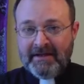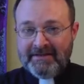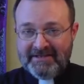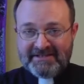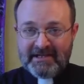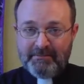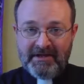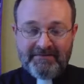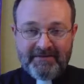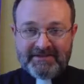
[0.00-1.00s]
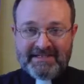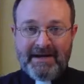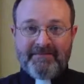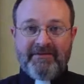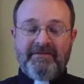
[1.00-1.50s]
This is going to be a fun
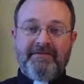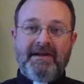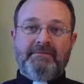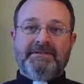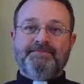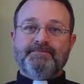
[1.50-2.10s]
time for the family.